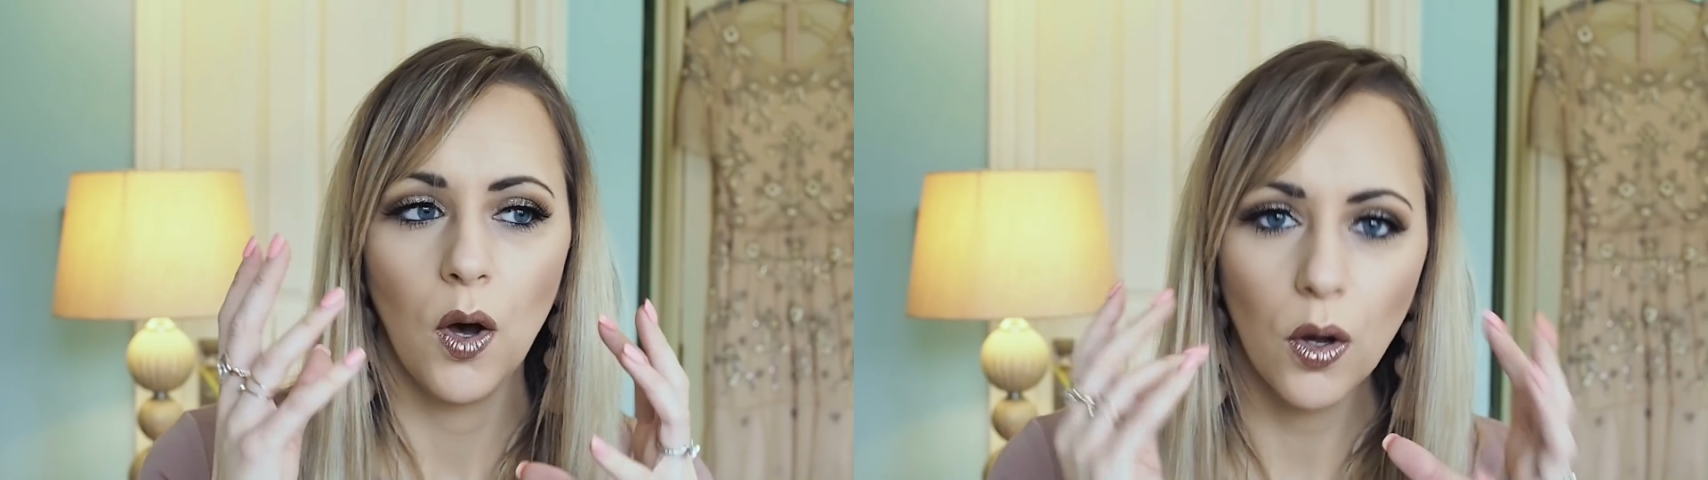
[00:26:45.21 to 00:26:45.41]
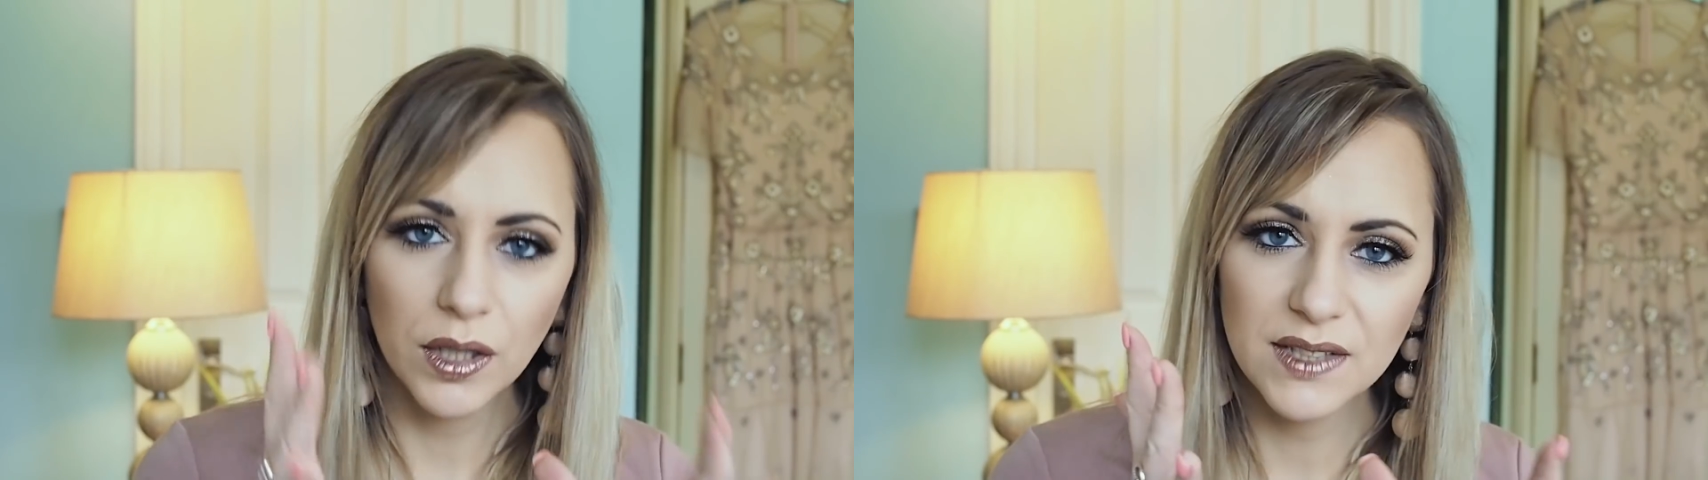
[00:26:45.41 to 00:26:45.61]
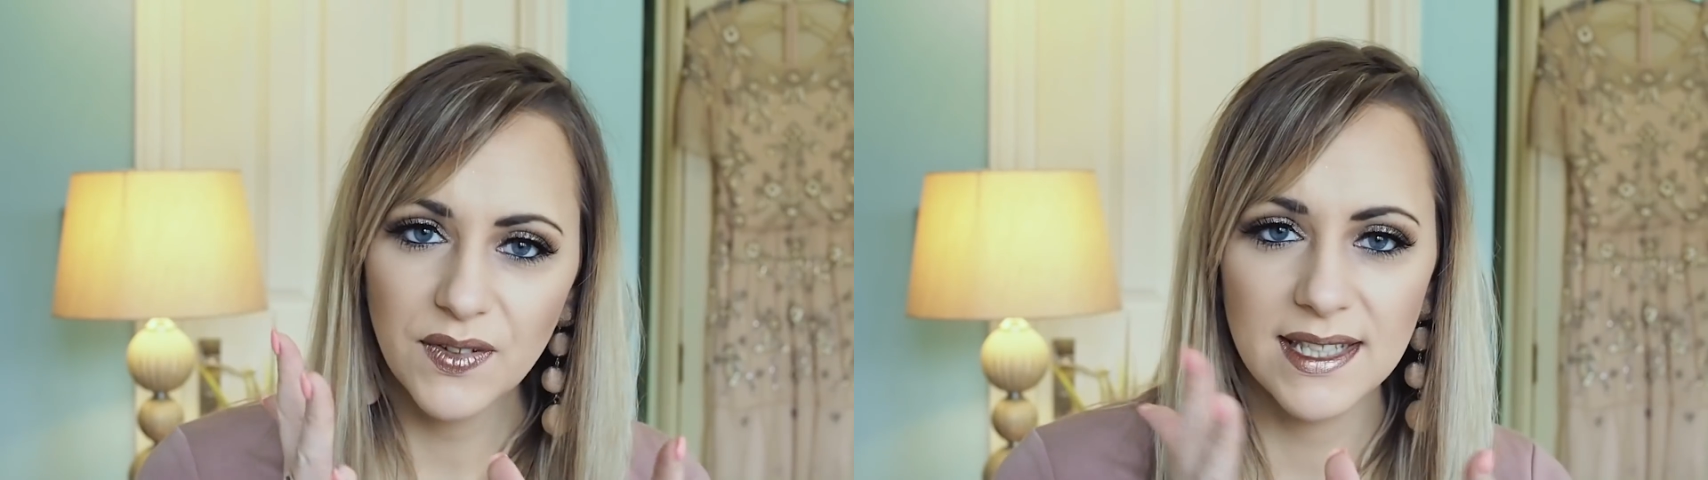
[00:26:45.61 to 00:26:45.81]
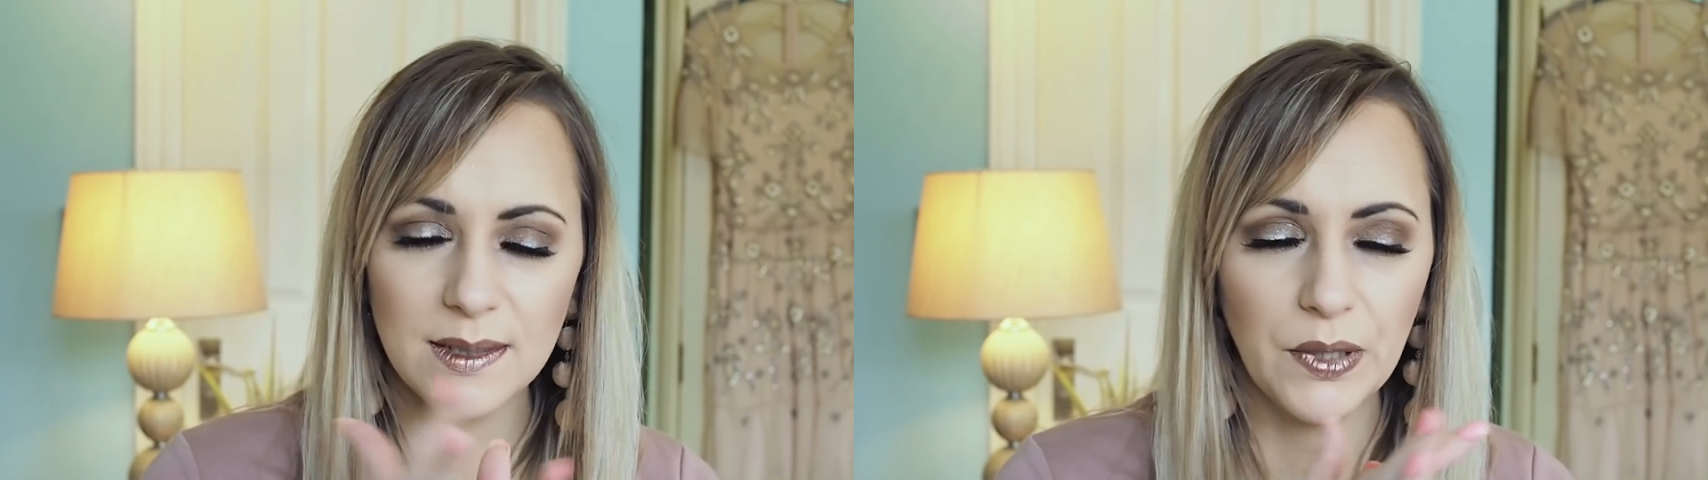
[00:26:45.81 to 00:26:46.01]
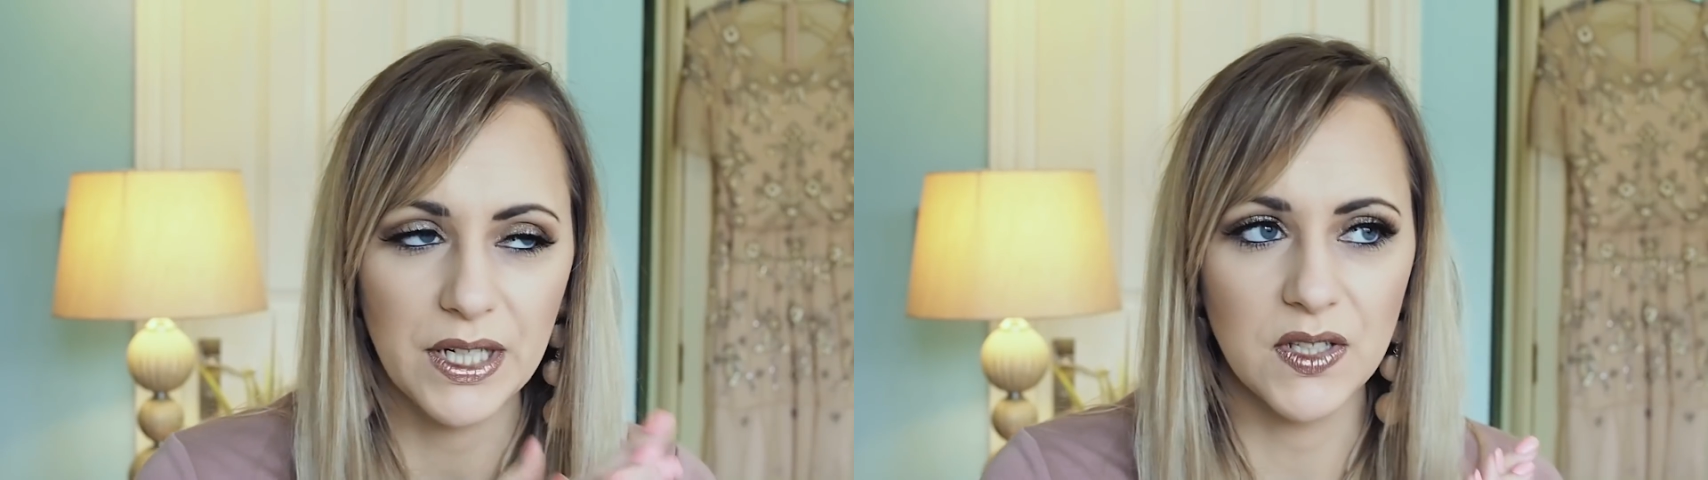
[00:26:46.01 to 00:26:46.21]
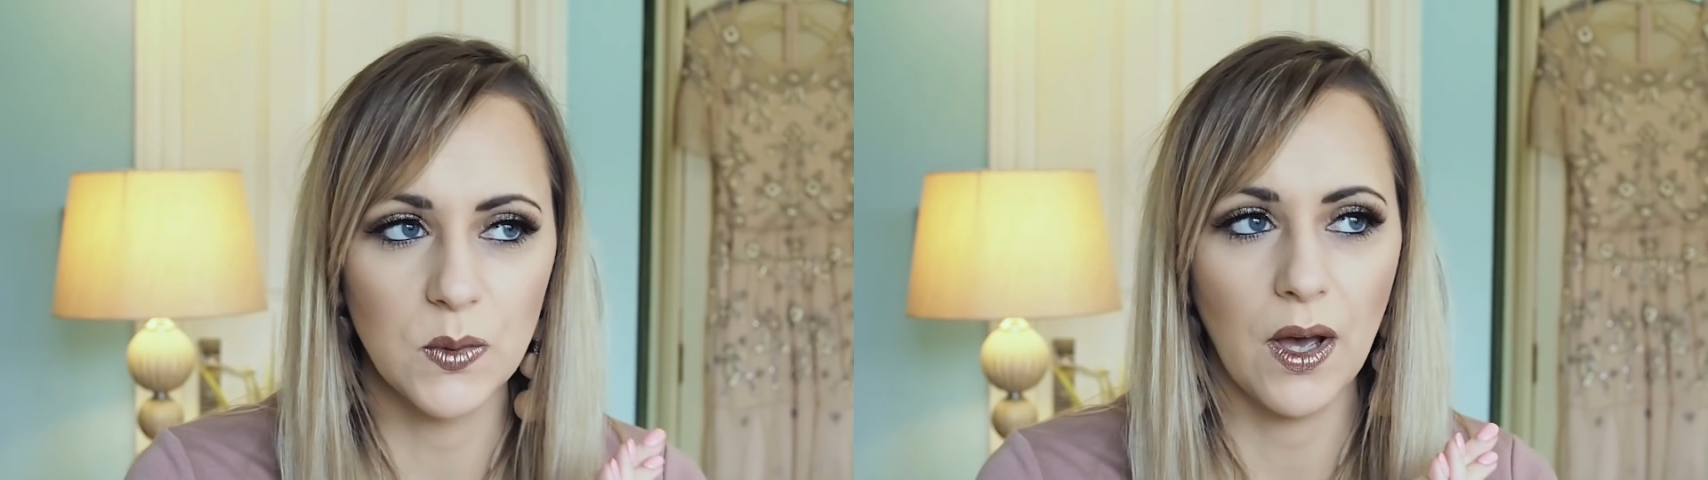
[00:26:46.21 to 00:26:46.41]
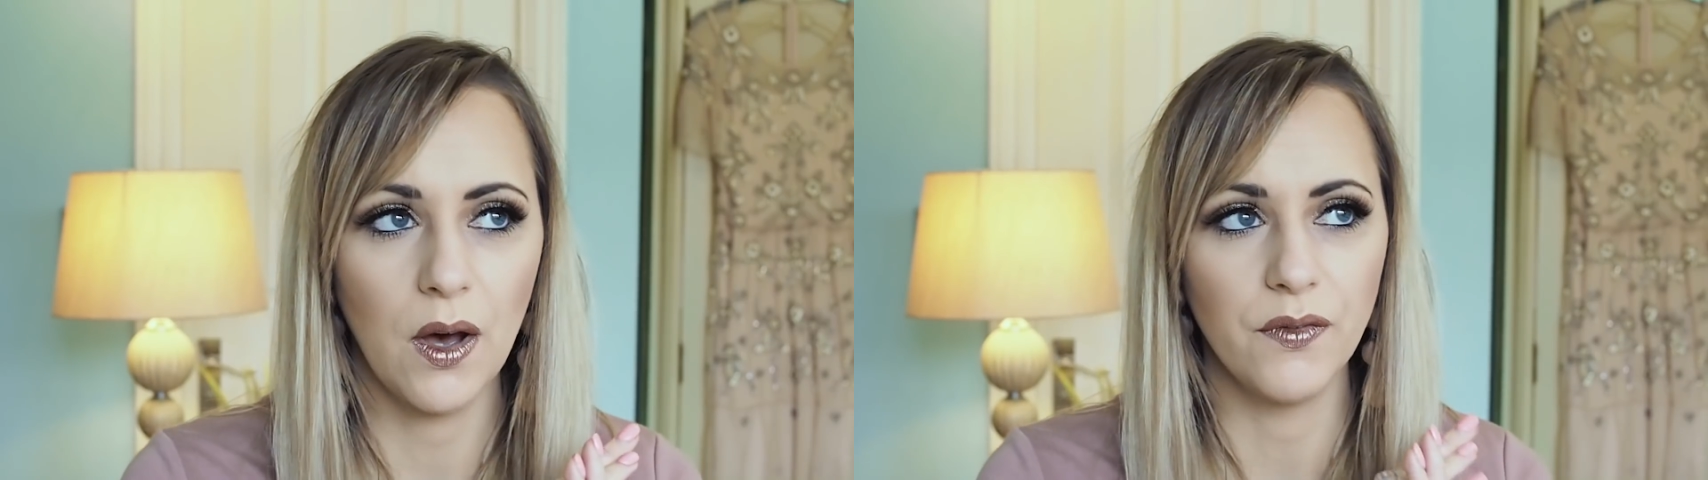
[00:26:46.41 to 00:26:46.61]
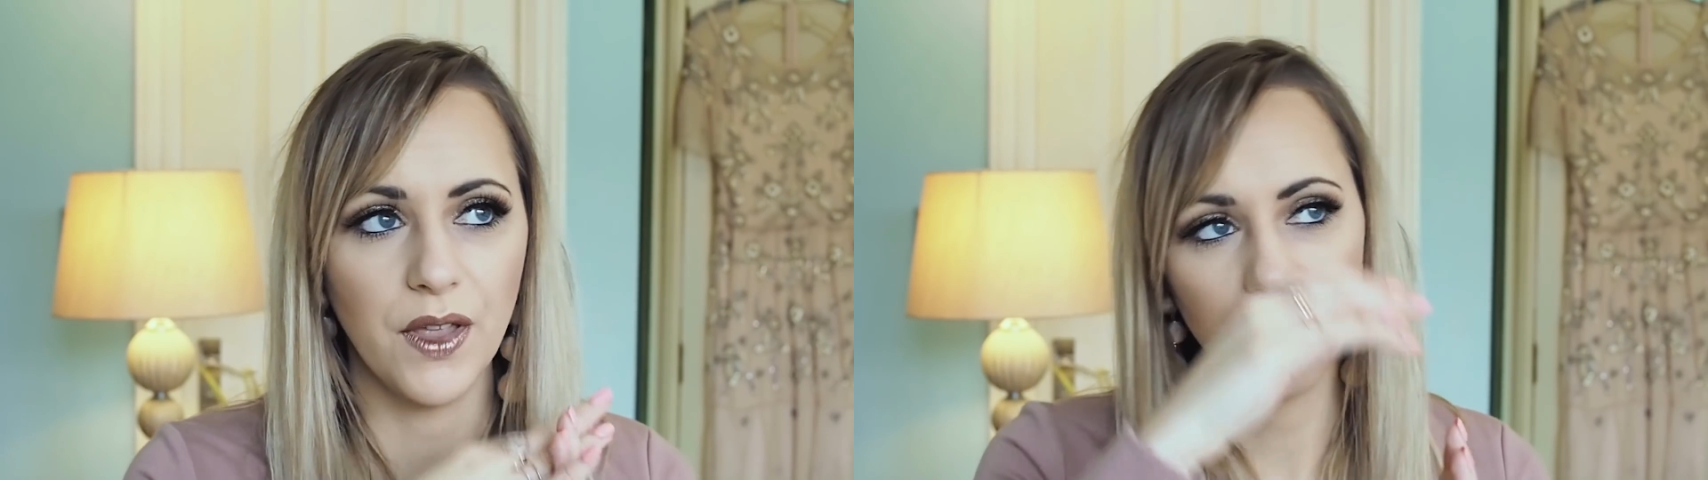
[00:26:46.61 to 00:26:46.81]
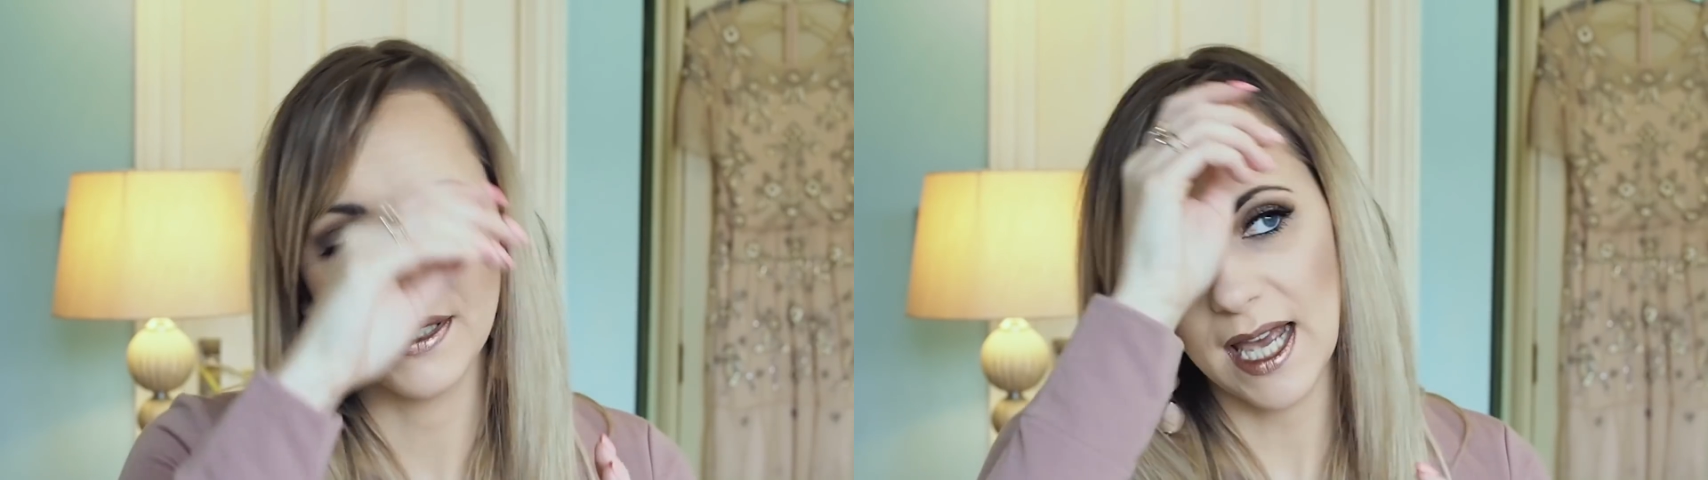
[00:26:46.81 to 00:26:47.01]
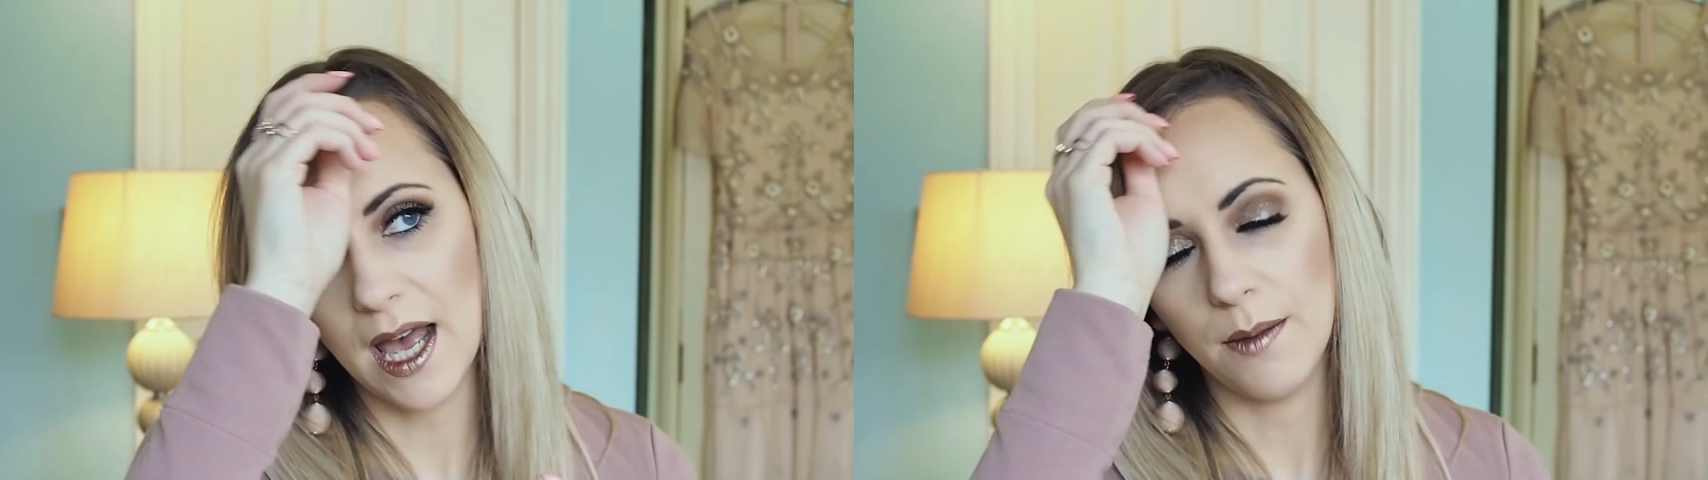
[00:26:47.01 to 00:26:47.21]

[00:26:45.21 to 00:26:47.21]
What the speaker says: honest first impressions were of those